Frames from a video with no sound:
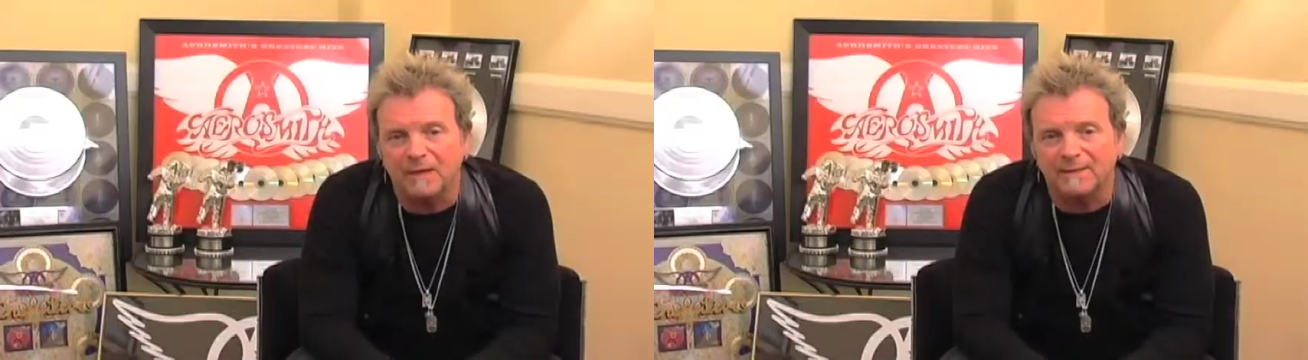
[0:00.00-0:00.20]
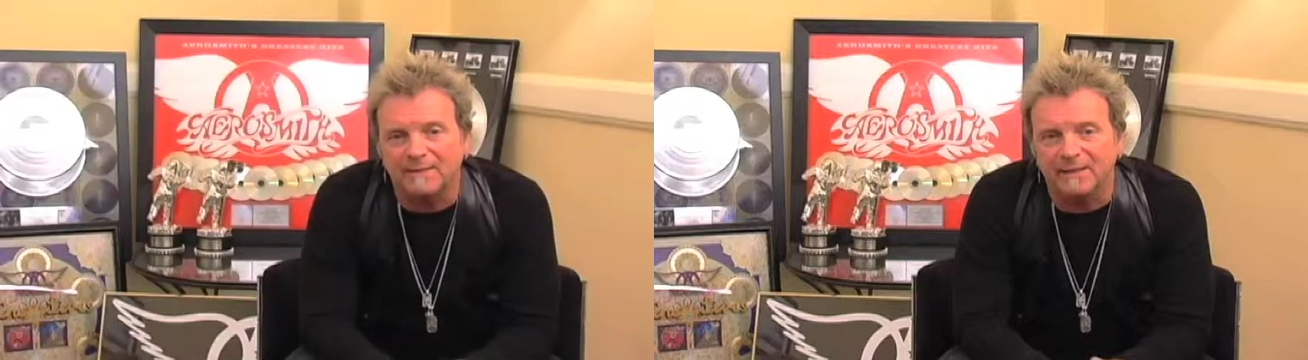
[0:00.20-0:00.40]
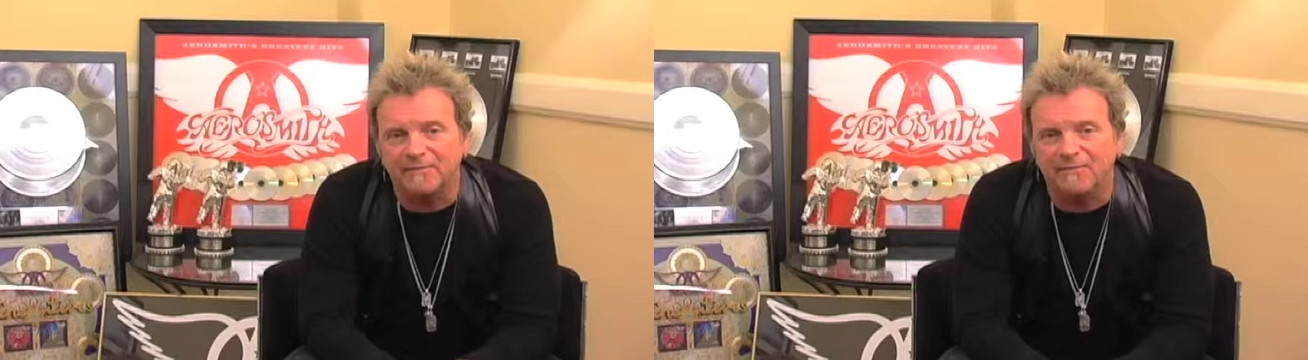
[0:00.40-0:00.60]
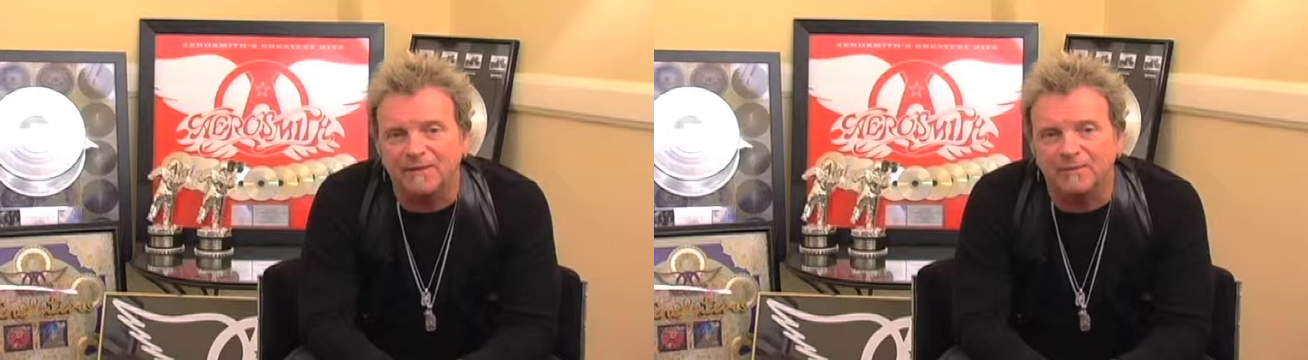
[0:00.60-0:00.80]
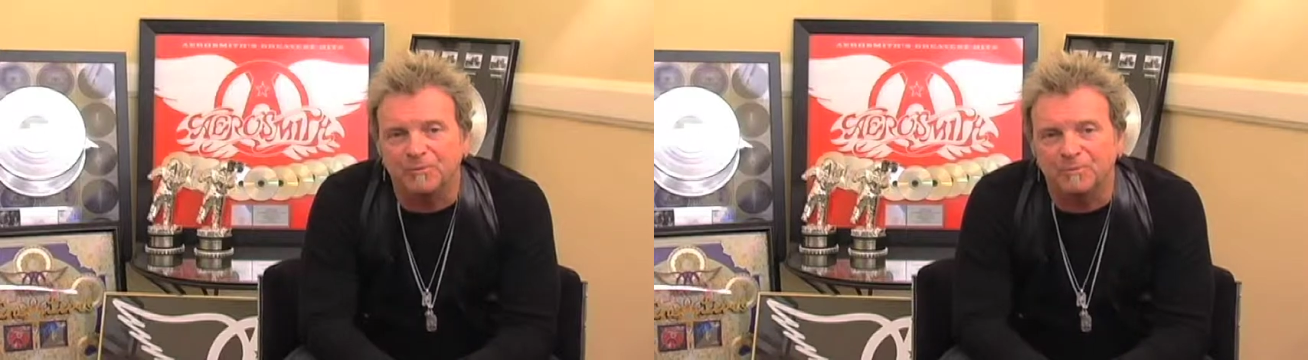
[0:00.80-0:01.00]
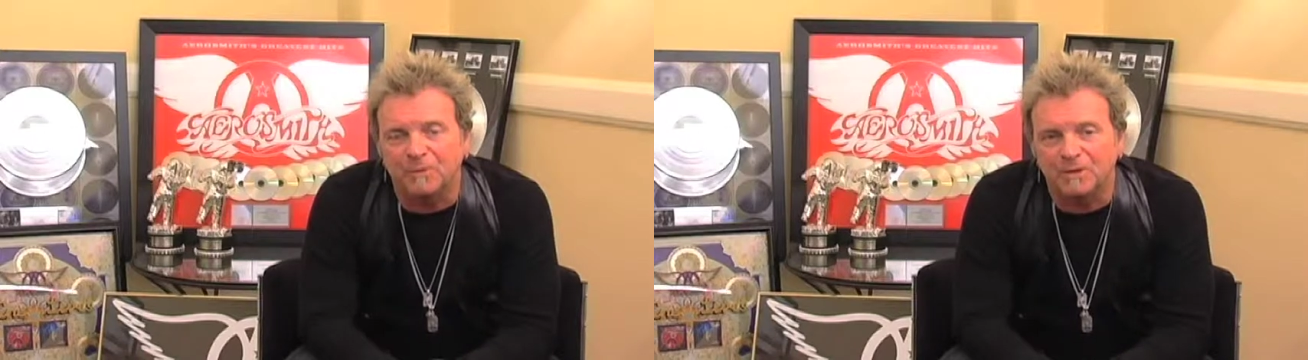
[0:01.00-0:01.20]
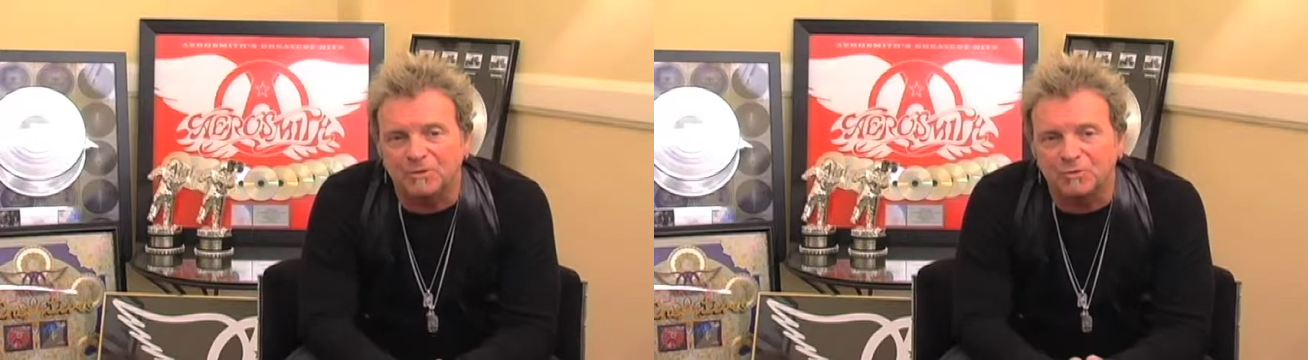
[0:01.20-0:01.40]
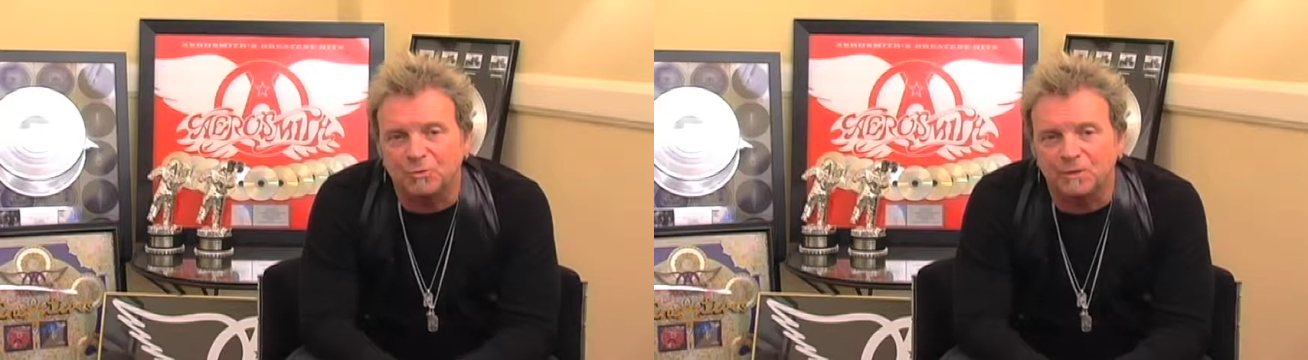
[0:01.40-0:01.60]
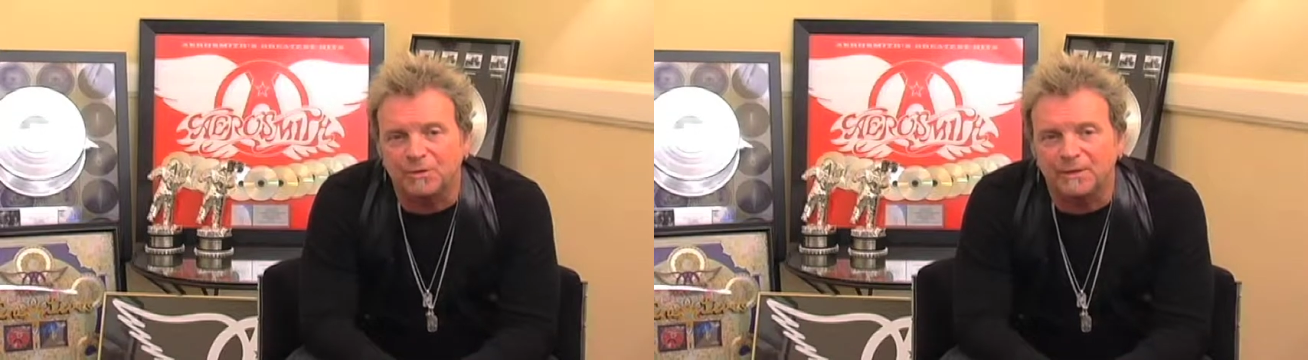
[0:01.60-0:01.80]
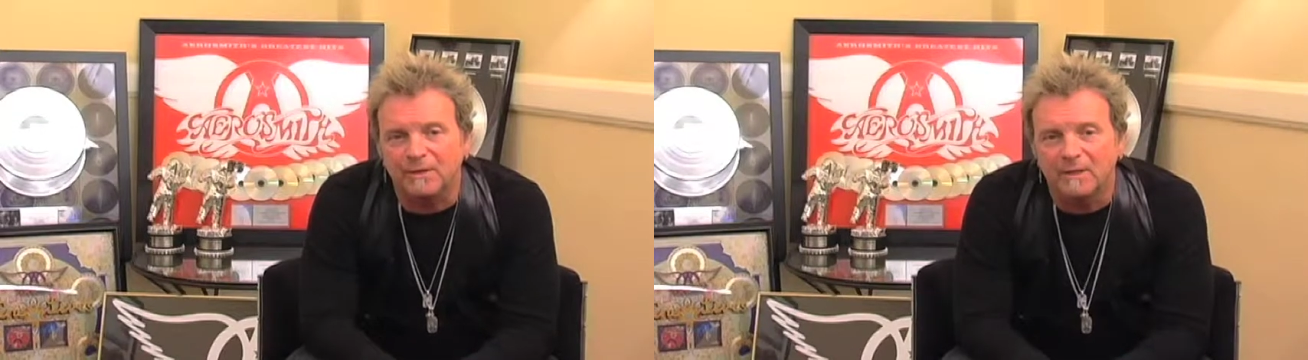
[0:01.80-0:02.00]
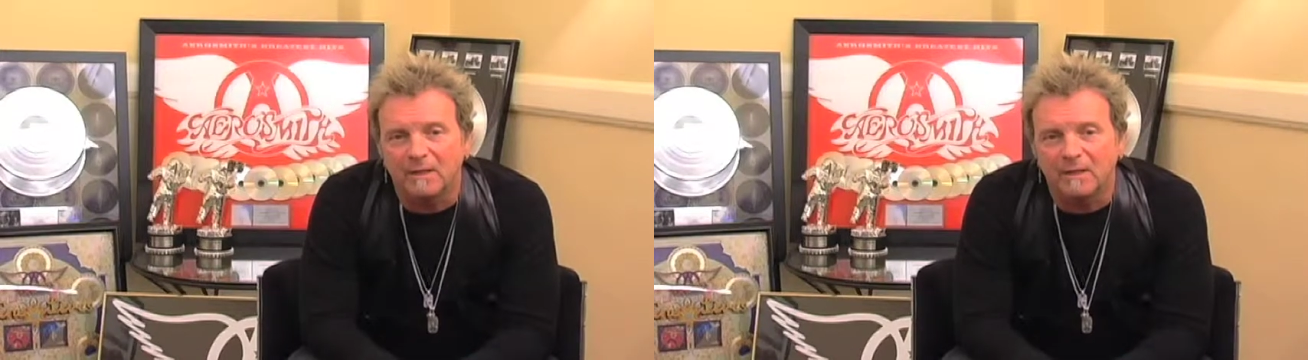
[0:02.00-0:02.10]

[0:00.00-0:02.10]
identifying with my story